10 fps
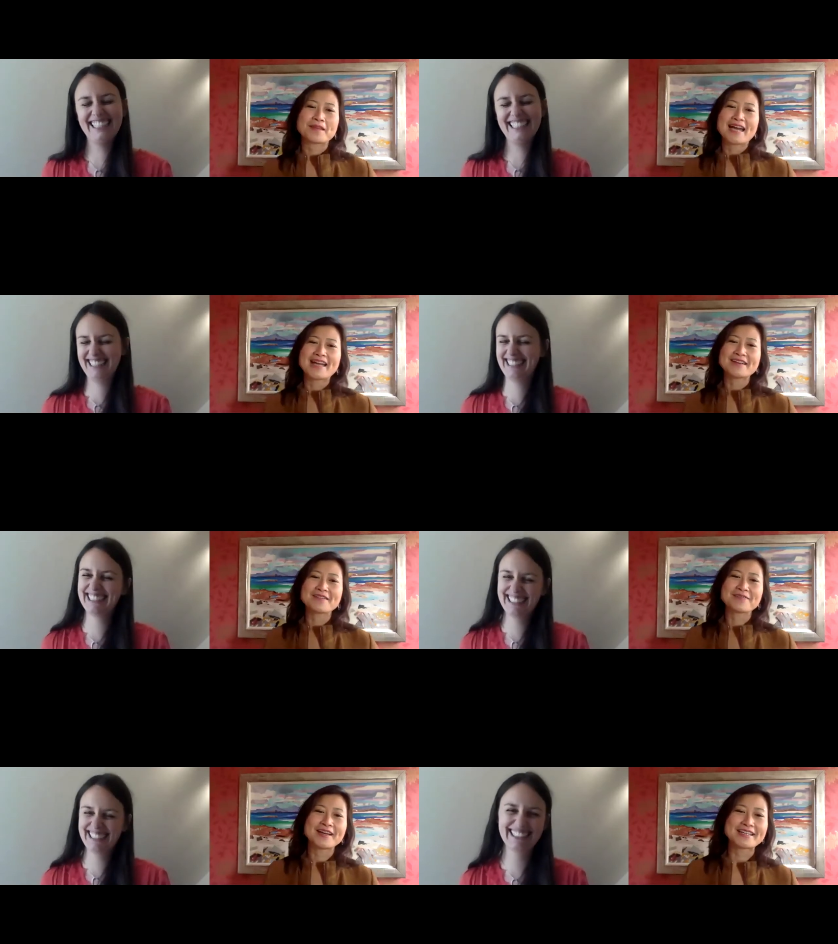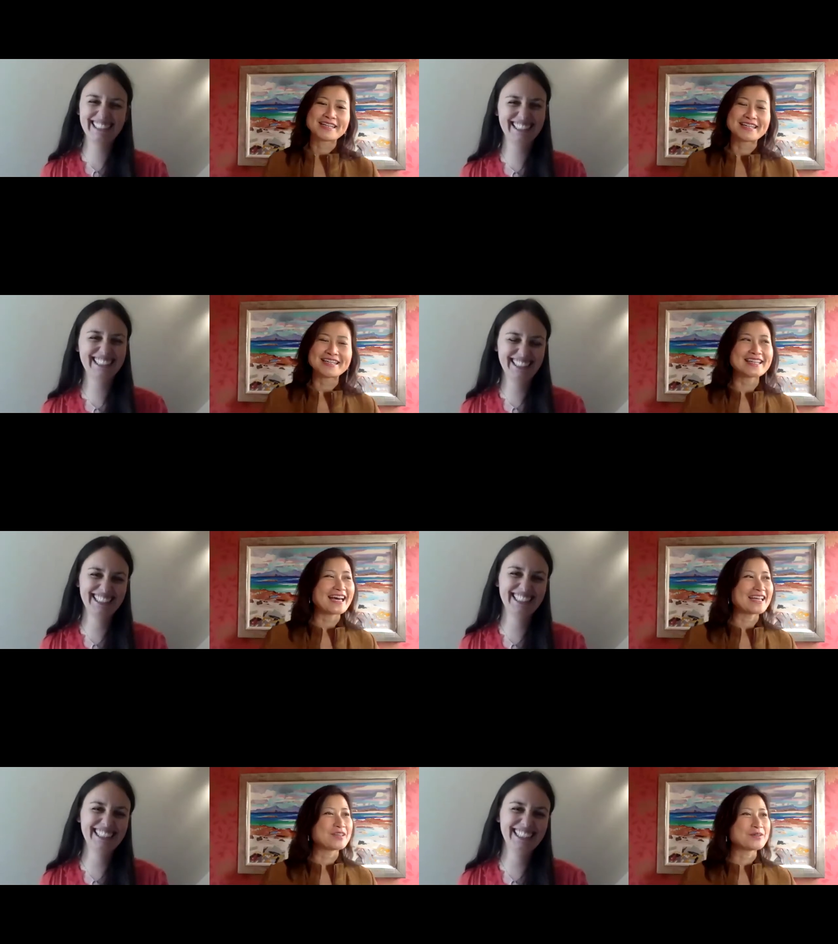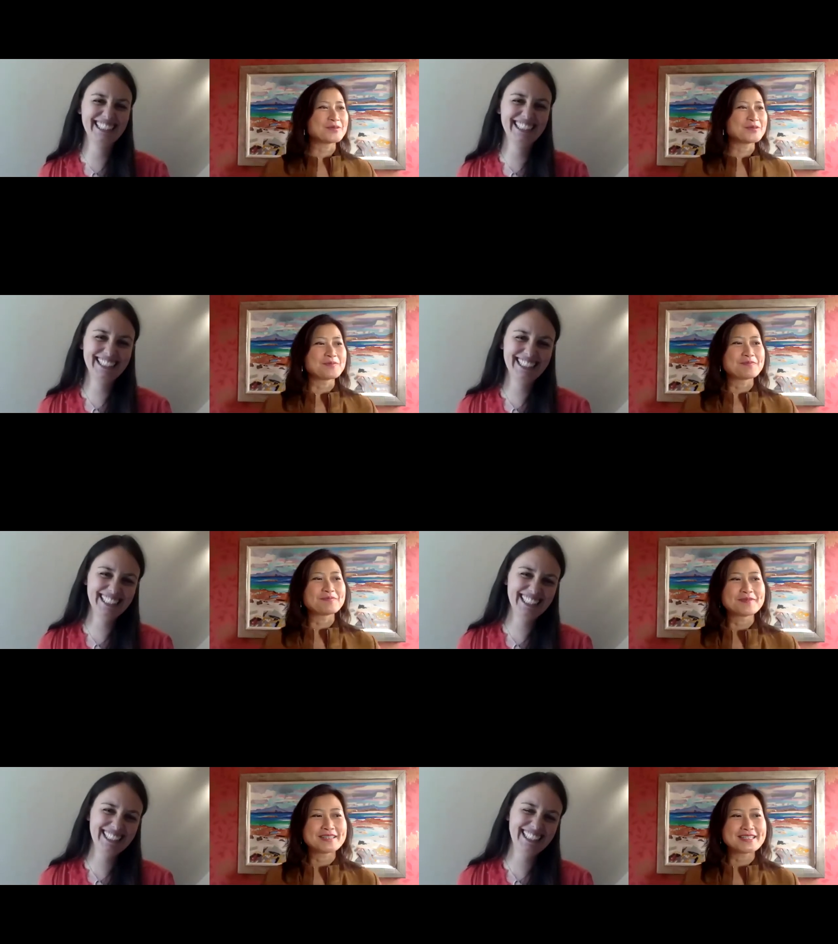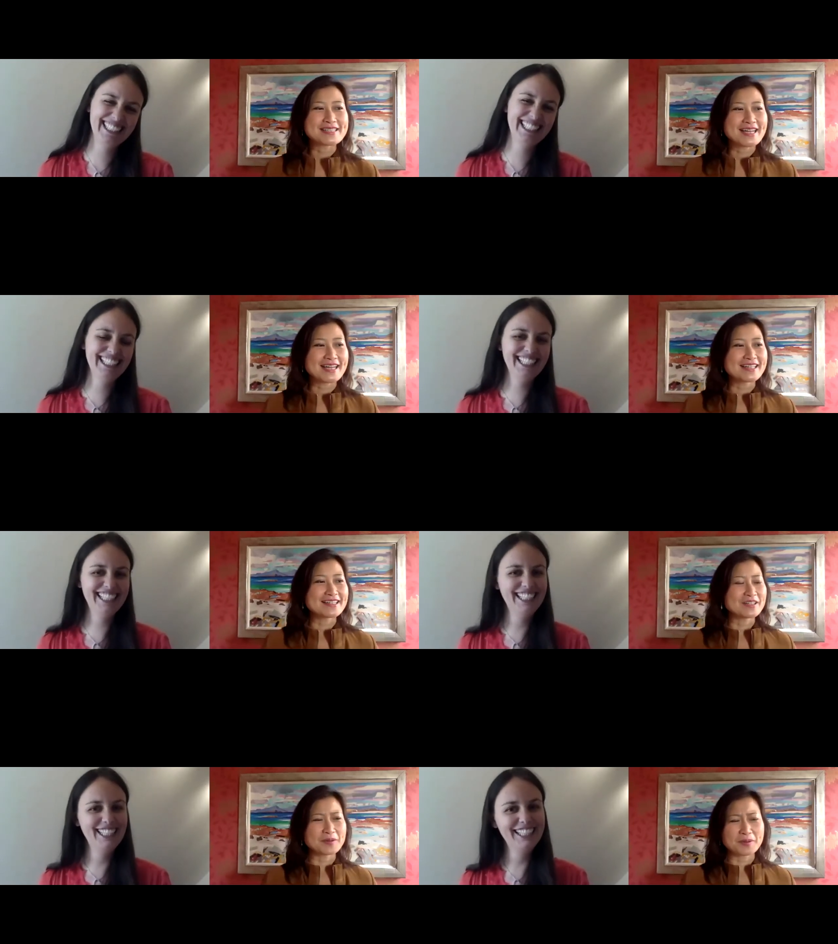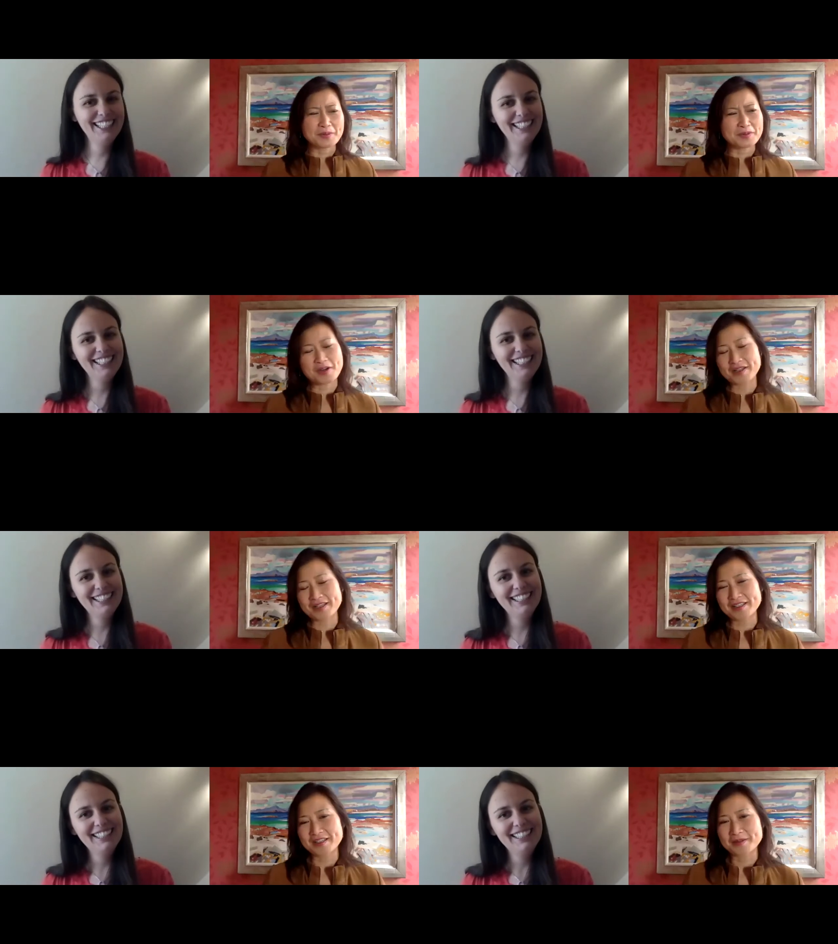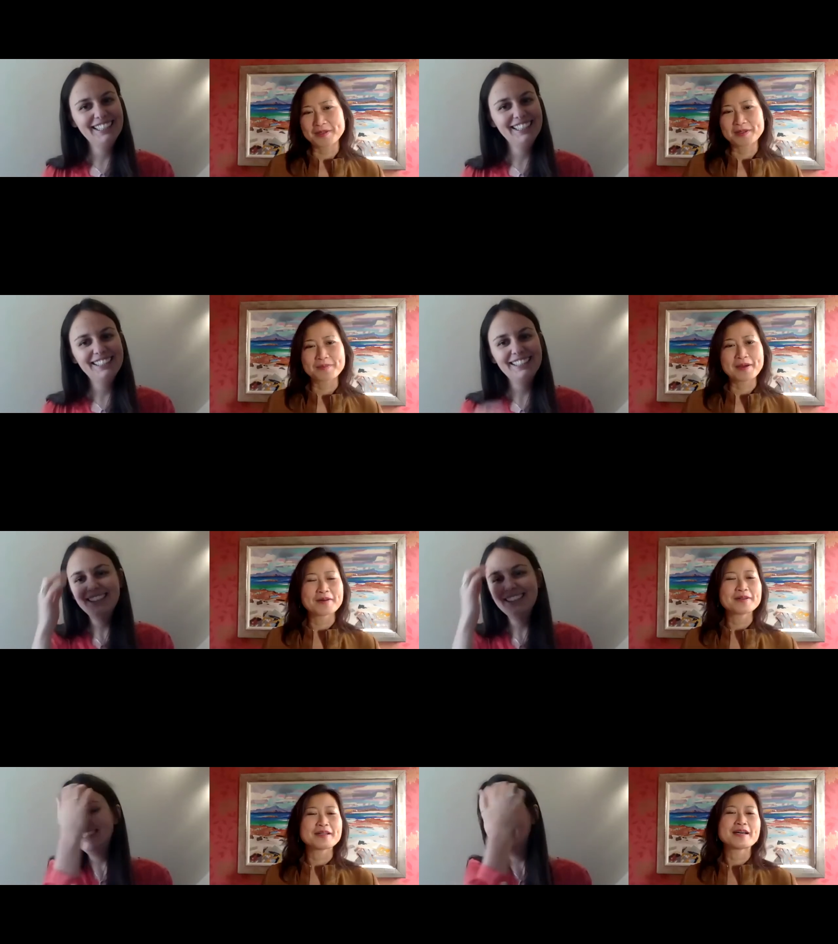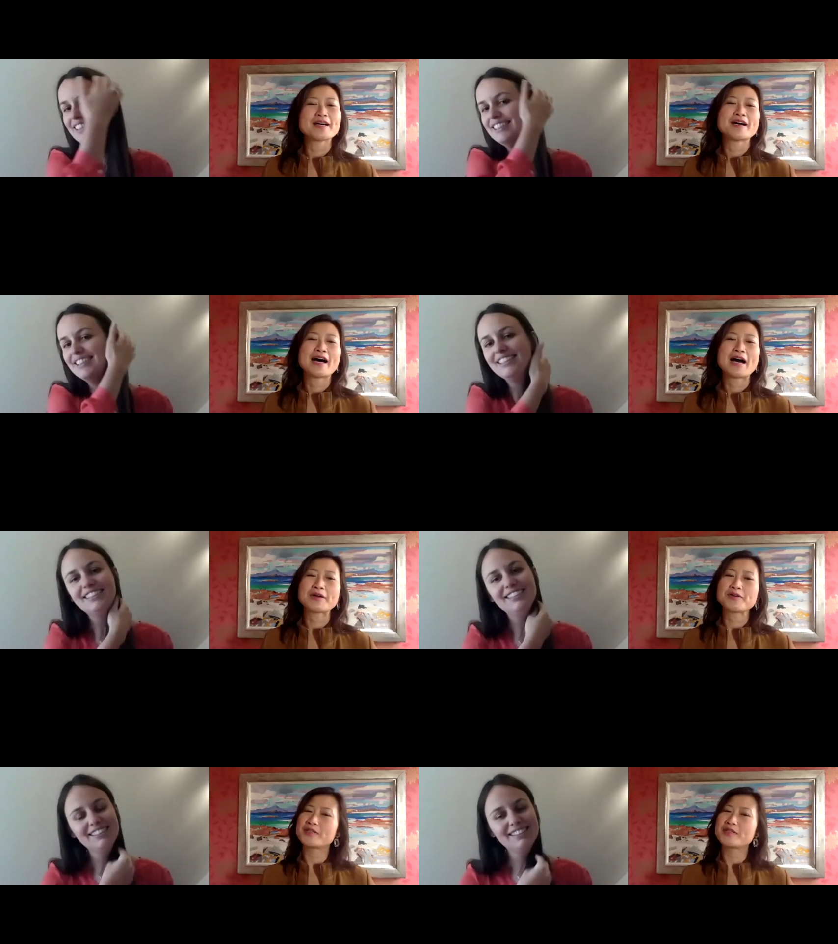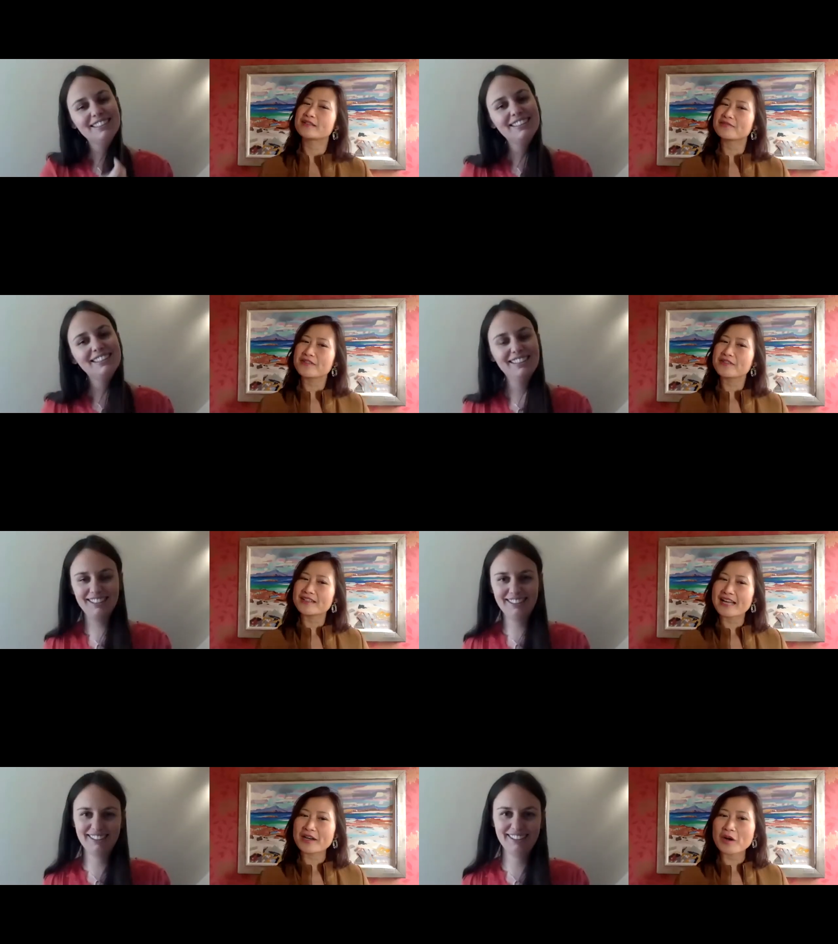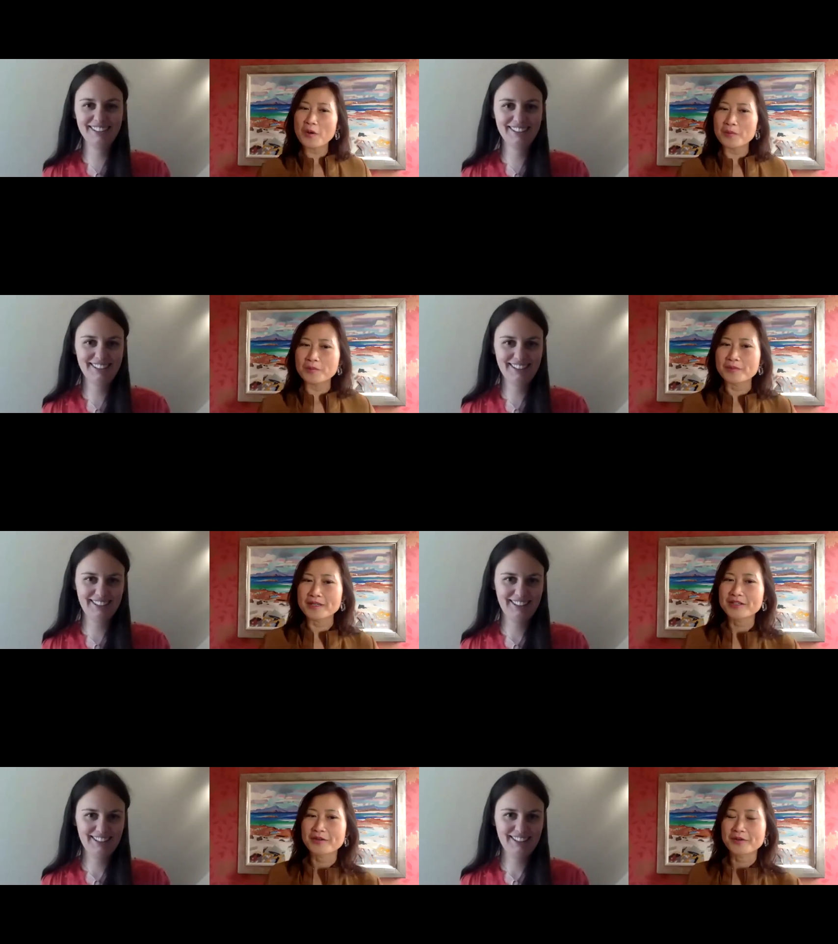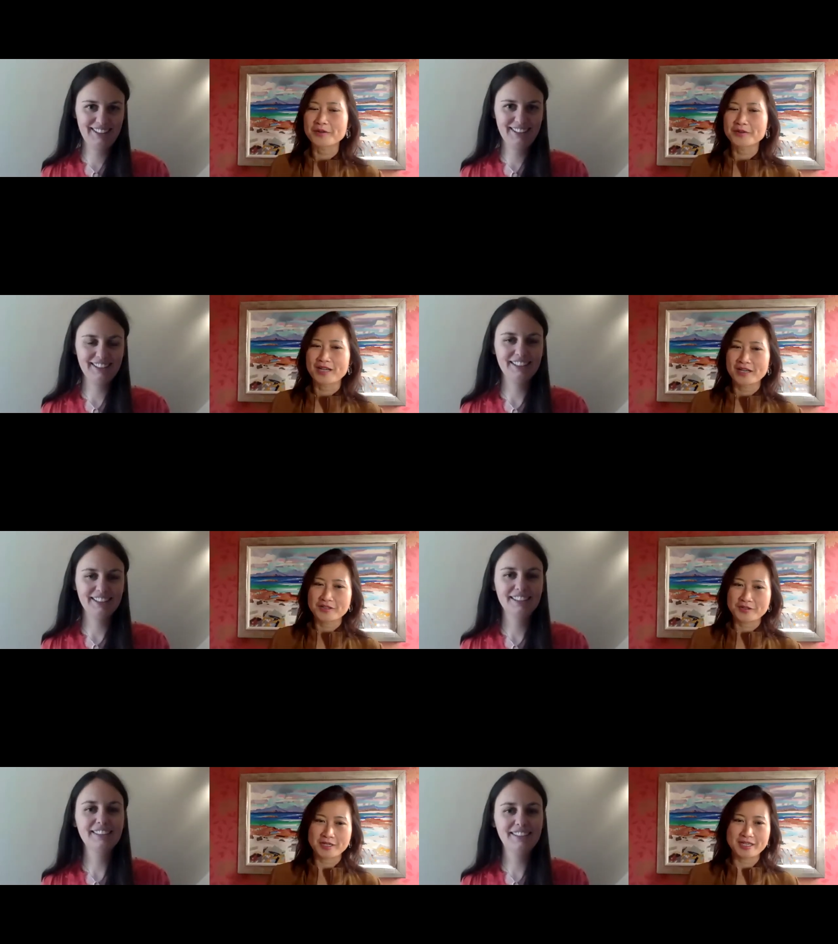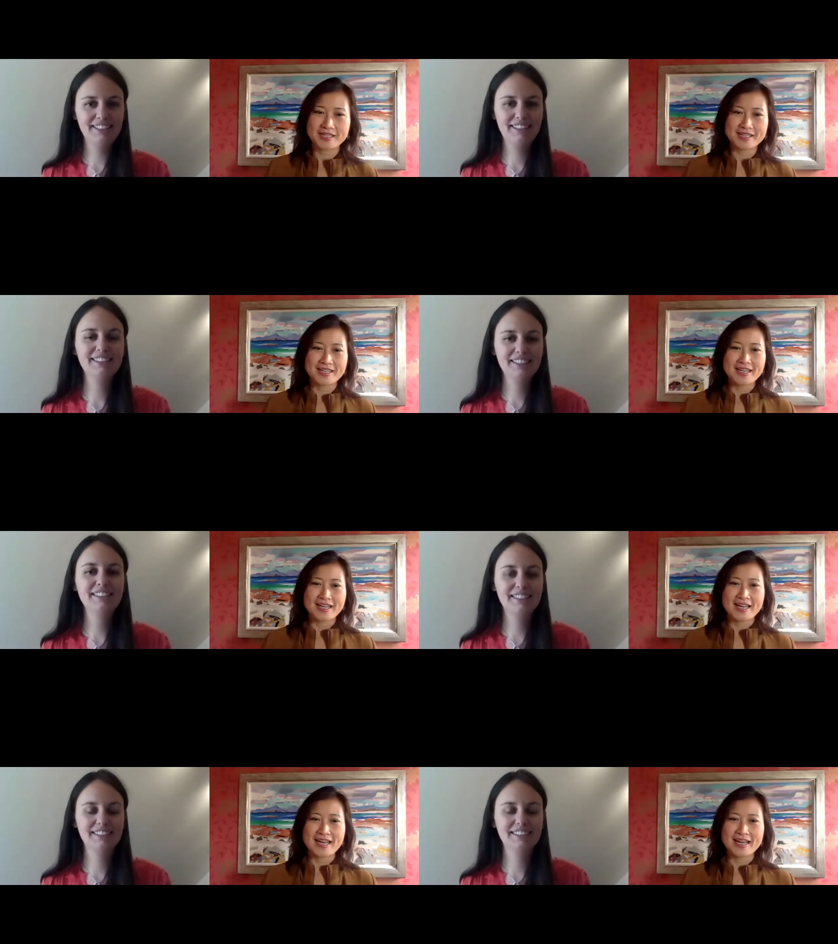Speaker 1: and funny that you decided, you know, we were talking a little bit about uh, how you didn't feel at home in your own country. Mm.